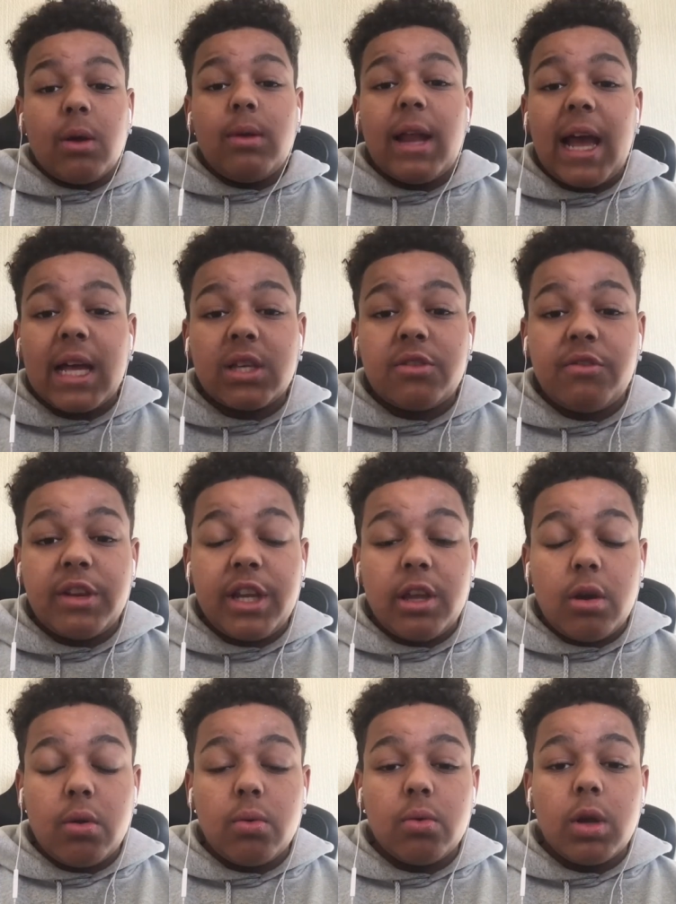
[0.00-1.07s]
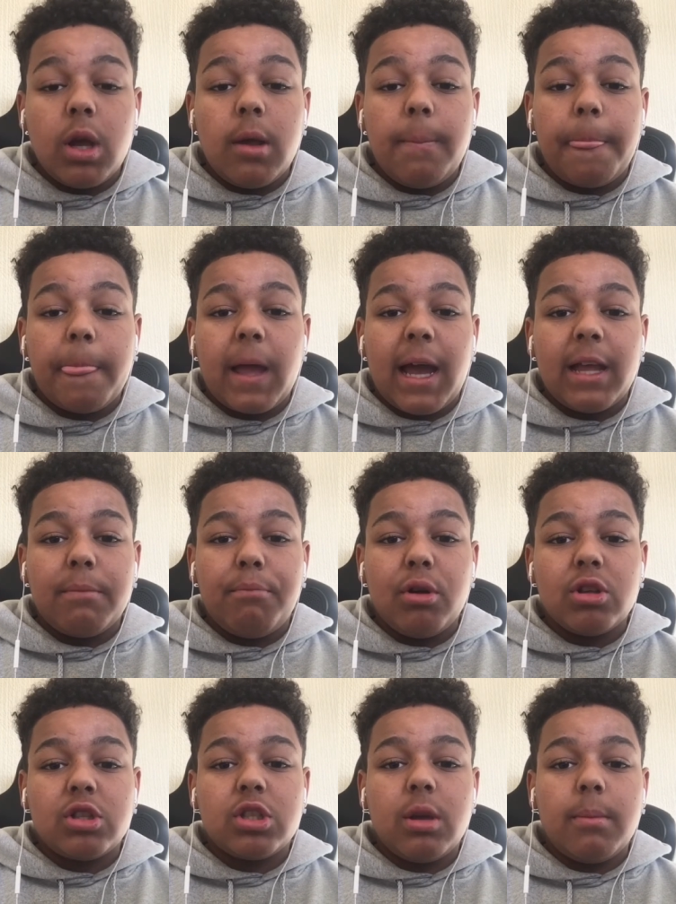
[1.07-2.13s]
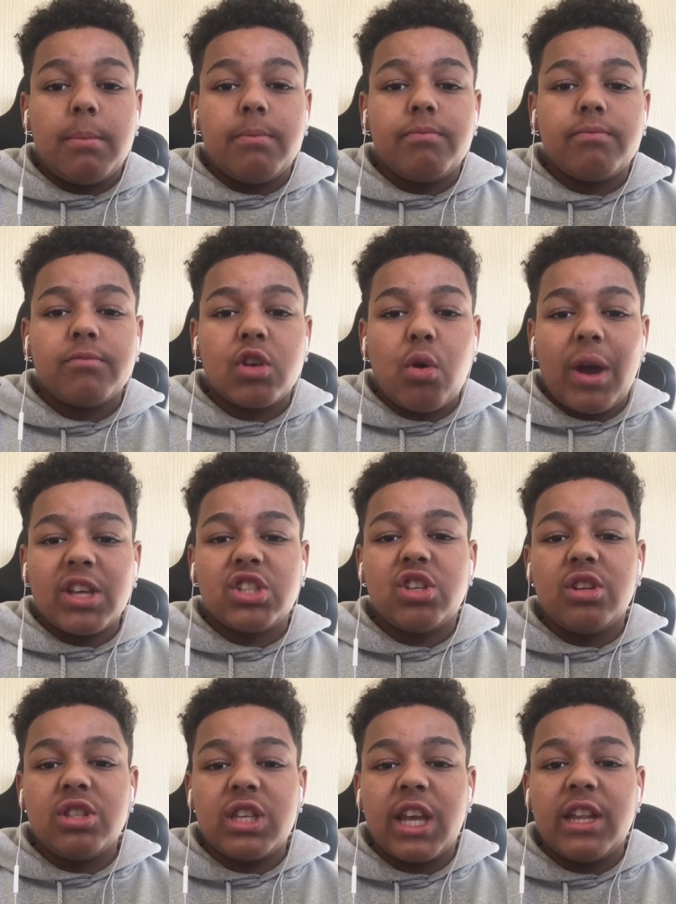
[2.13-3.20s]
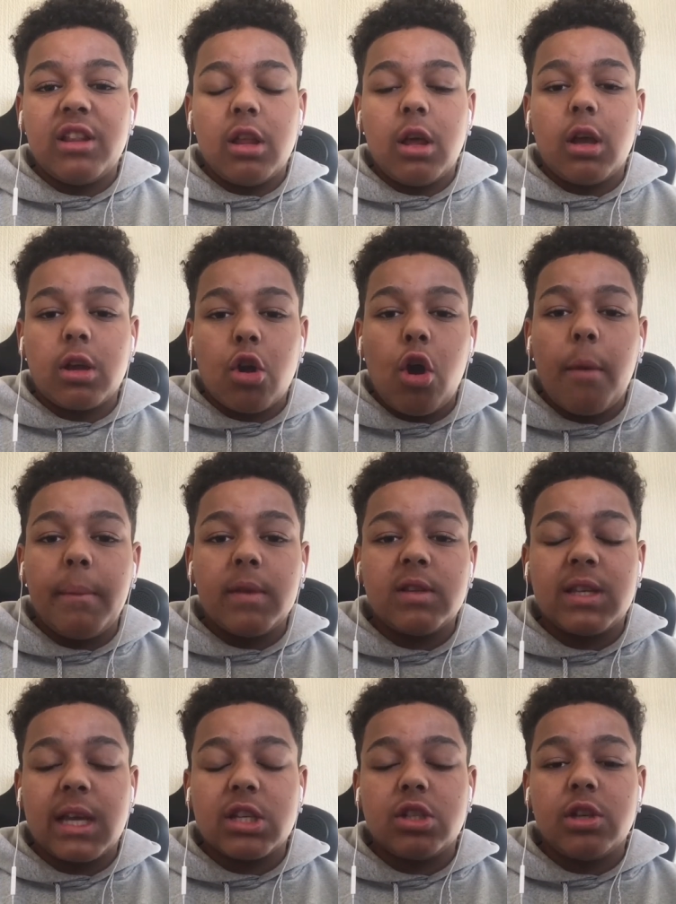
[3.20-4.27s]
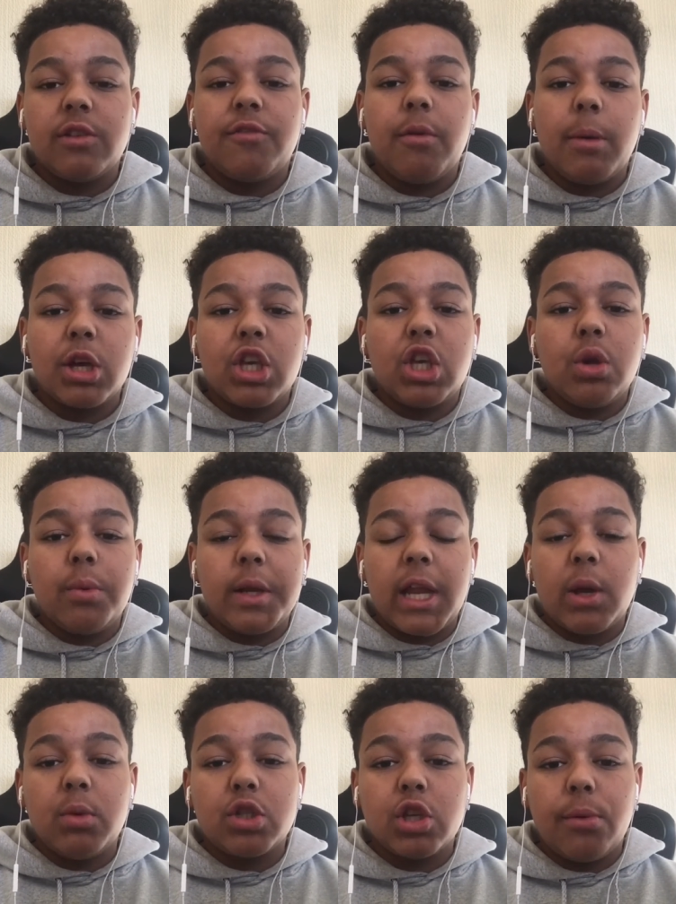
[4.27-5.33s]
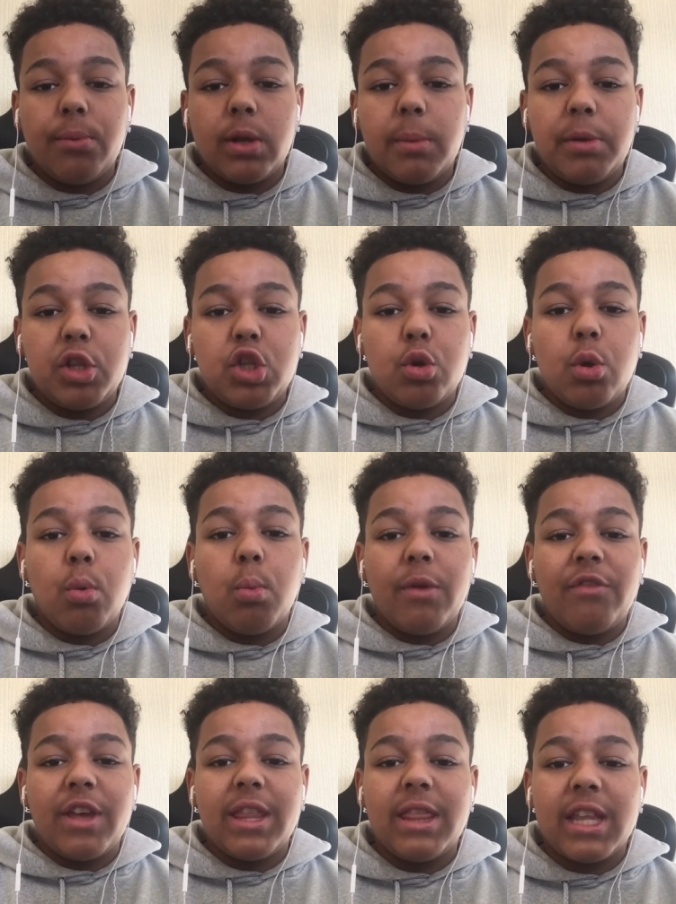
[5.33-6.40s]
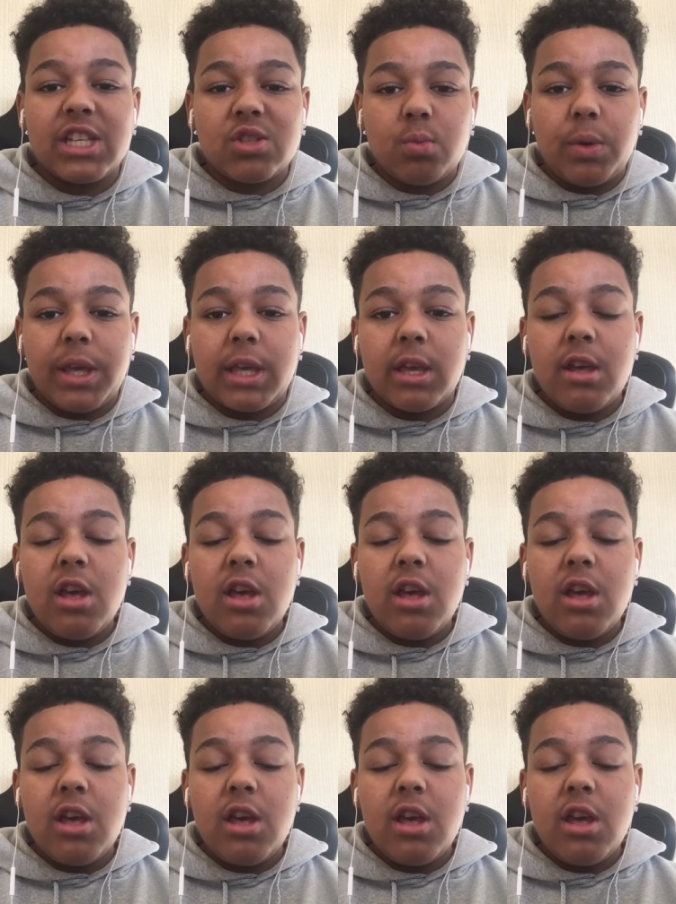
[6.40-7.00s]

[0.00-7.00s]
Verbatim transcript: Got last video um, and put some questions in the comment section for my Q and A, which I'm going to be doing within this week.